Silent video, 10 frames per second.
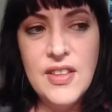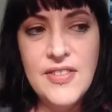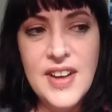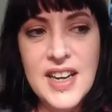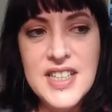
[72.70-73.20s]

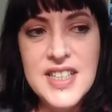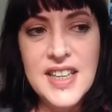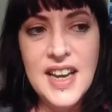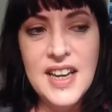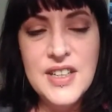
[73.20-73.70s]
fact
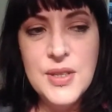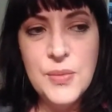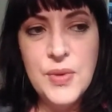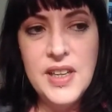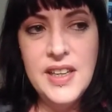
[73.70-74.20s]
that
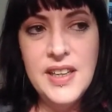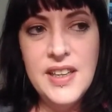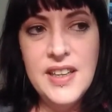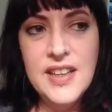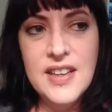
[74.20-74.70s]

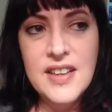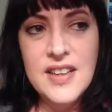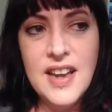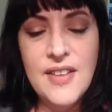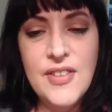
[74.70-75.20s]
we
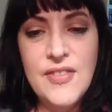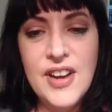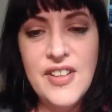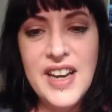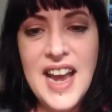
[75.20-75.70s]
have a
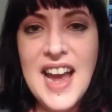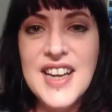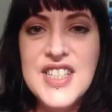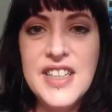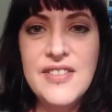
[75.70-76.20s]
very
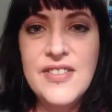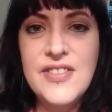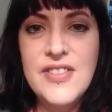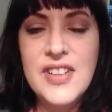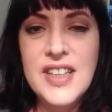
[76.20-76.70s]

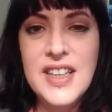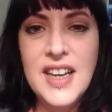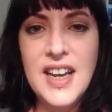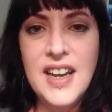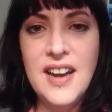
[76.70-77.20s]
active
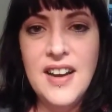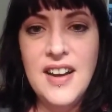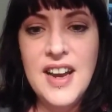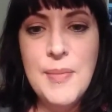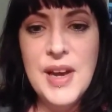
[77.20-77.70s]

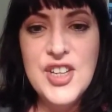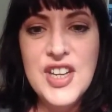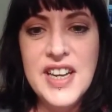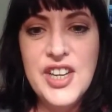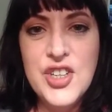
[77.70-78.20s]

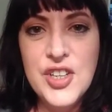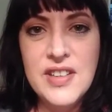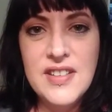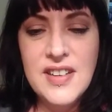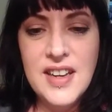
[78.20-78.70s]

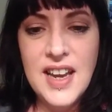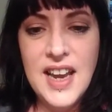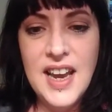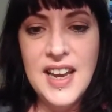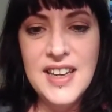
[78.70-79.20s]
imagination,
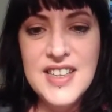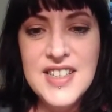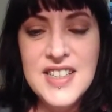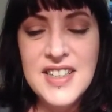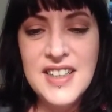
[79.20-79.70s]

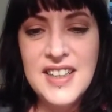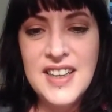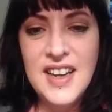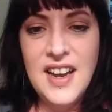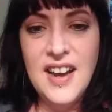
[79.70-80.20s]
and
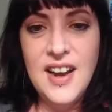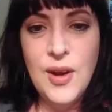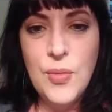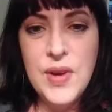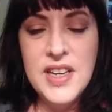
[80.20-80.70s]

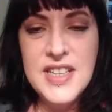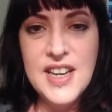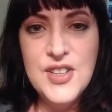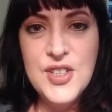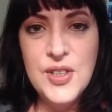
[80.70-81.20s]
we
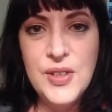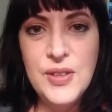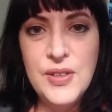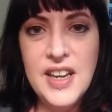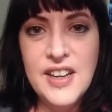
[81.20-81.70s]
tend
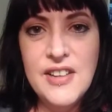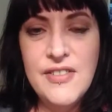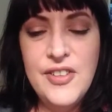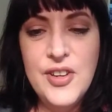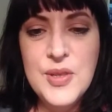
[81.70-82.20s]
to get
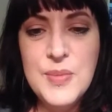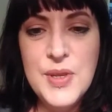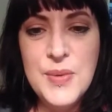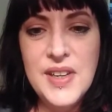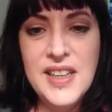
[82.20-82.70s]
confused
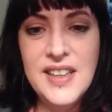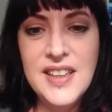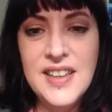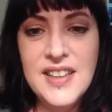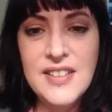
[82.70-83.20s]

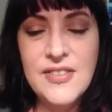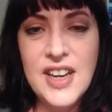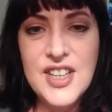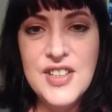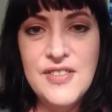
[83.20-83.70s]
between
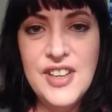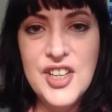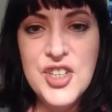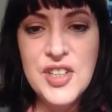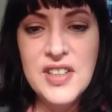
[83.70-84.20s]
fact and
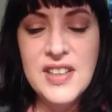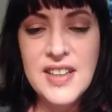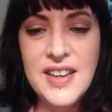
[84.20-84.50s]
fiction.